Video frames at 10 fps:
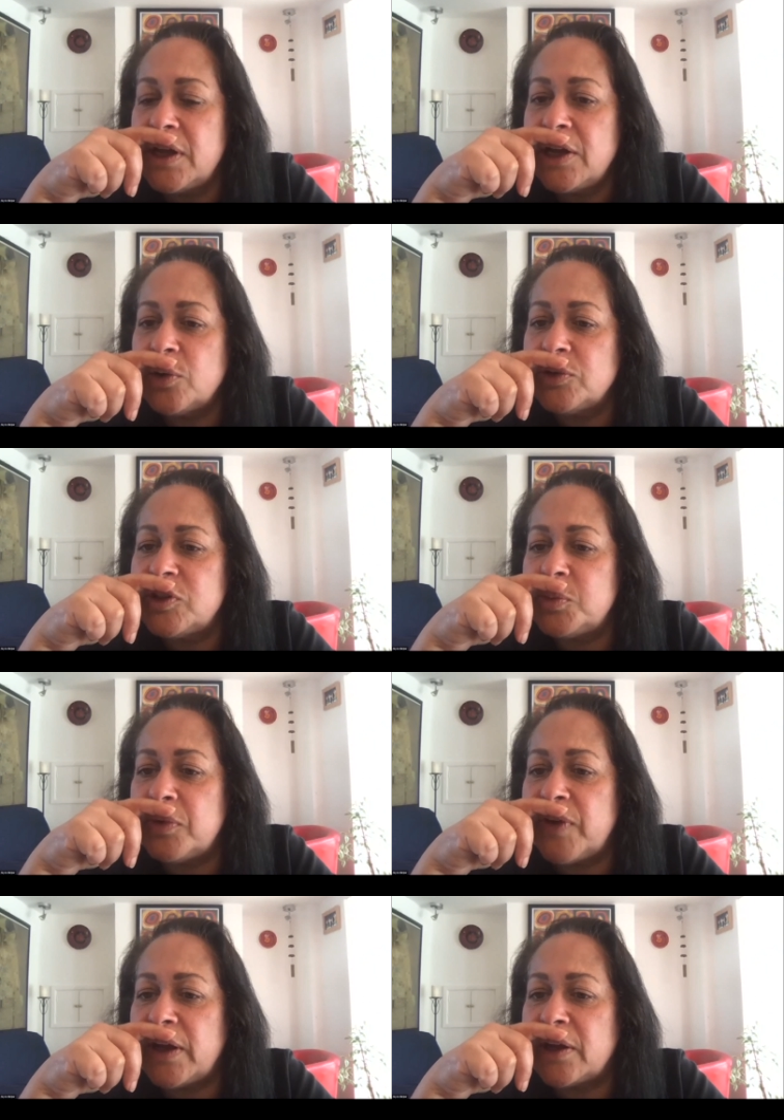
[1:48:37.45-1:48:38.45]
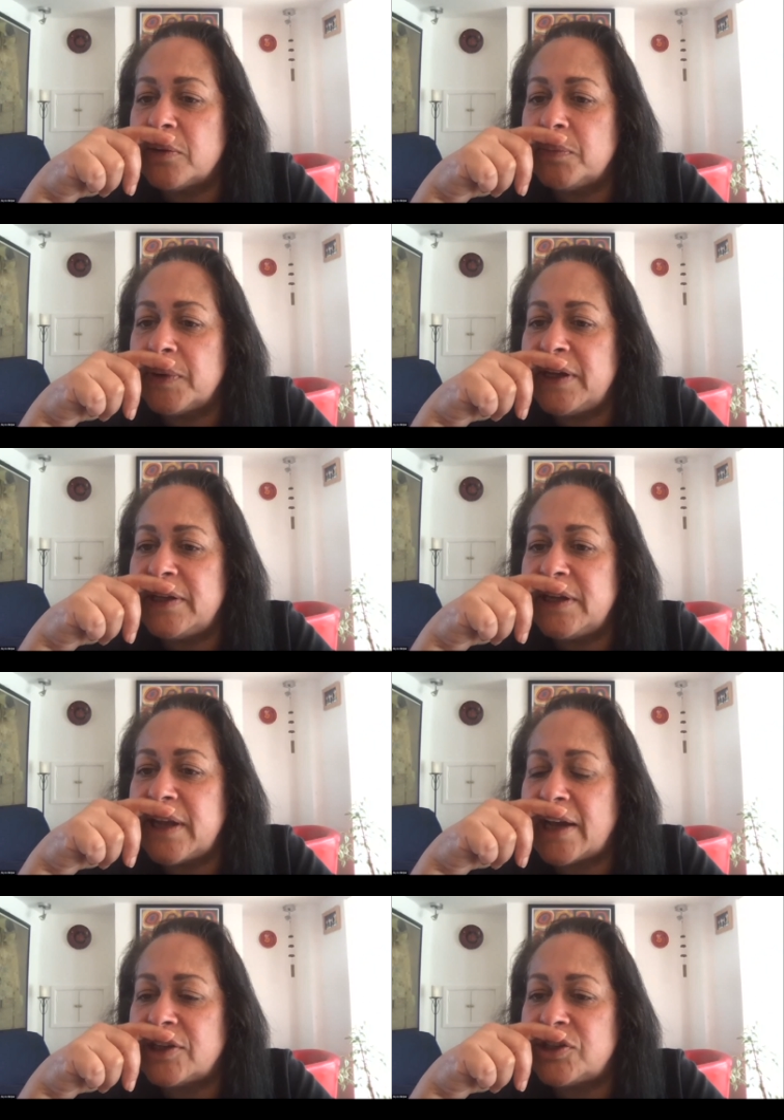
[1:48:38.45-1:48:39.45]
in order to prevent completed
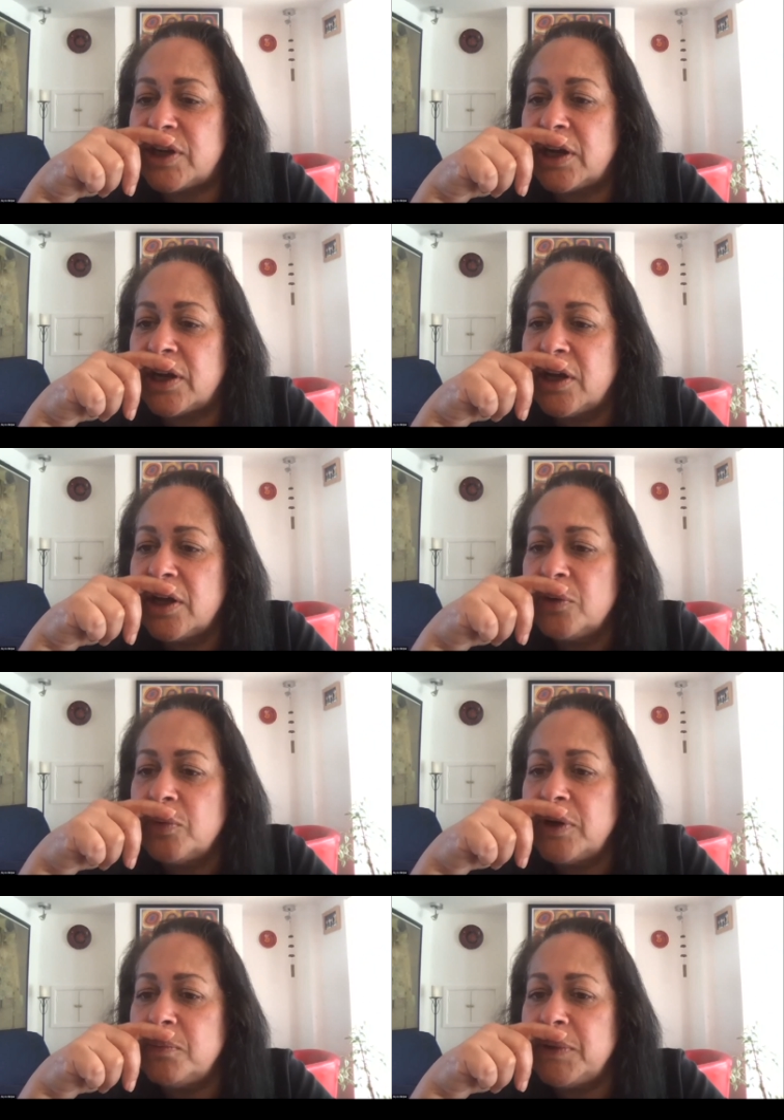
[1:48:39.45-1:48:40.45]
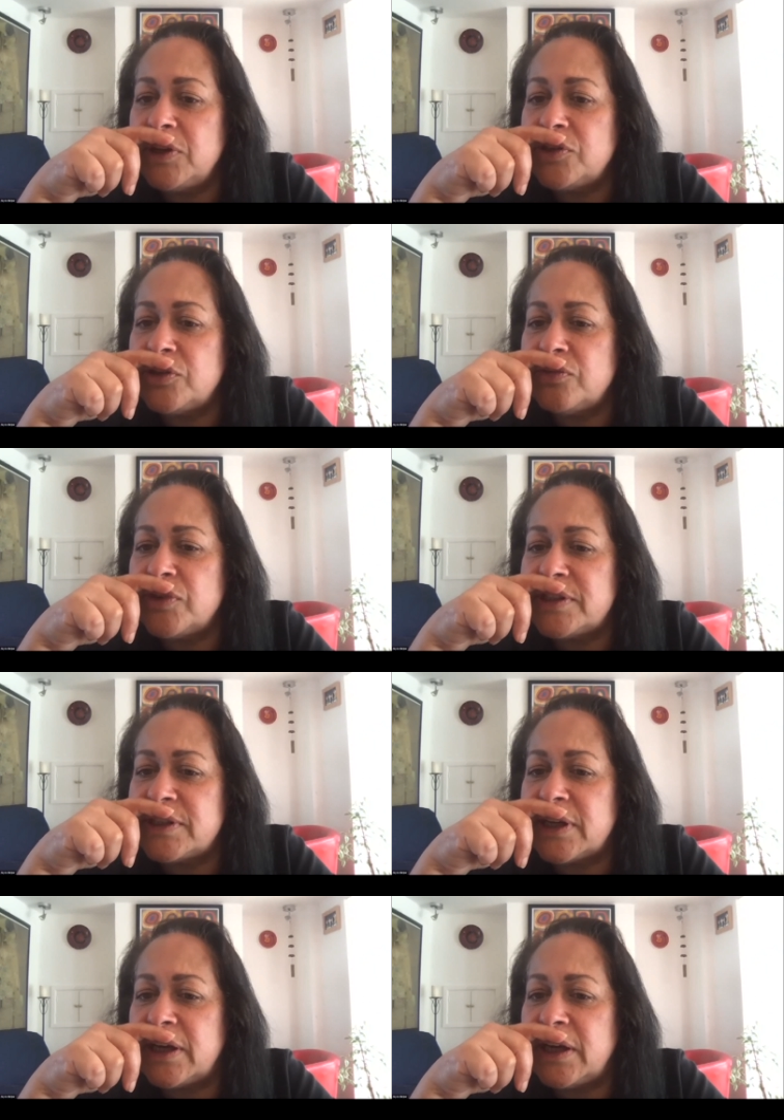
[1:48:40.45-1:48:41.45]
hatching? Would it be too
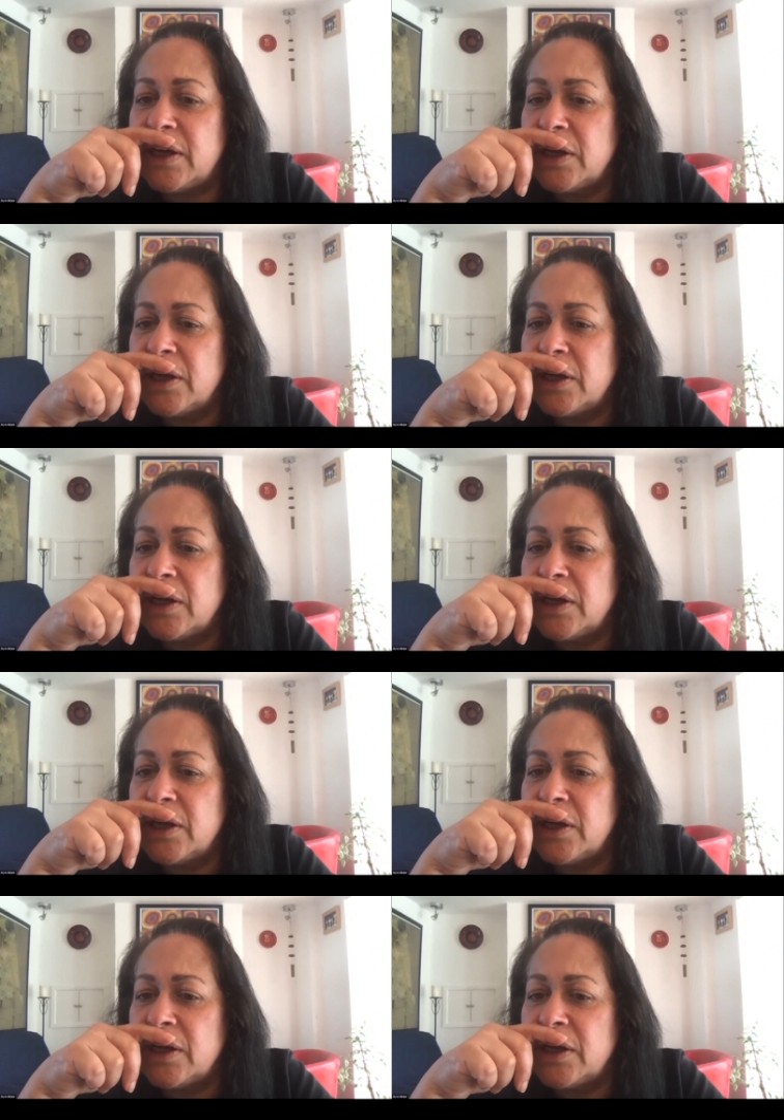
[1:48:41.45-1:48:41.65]
risky?